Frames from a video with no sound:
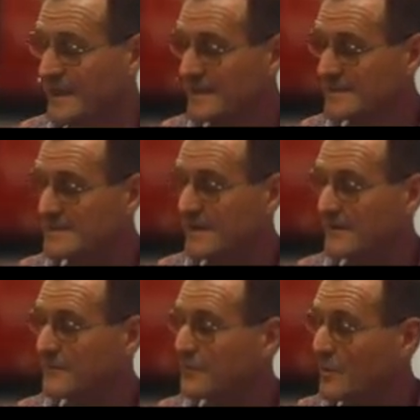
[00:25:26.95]
It's
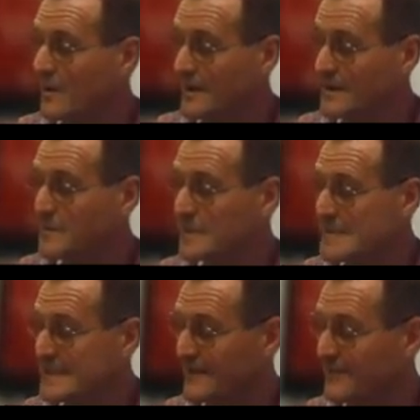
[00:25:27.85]
time for a quiet,
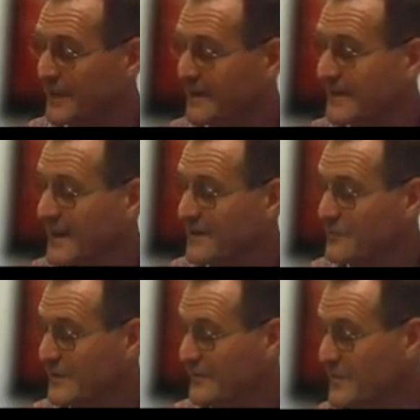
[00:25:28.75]
peace-loving
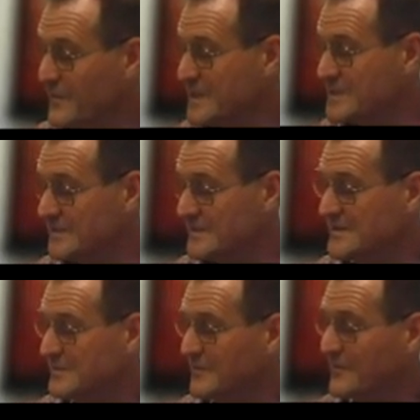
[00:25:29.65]

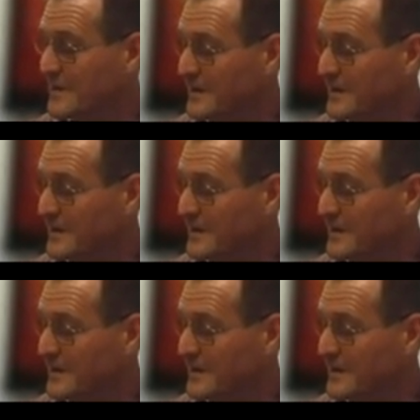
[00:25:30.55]
reformation to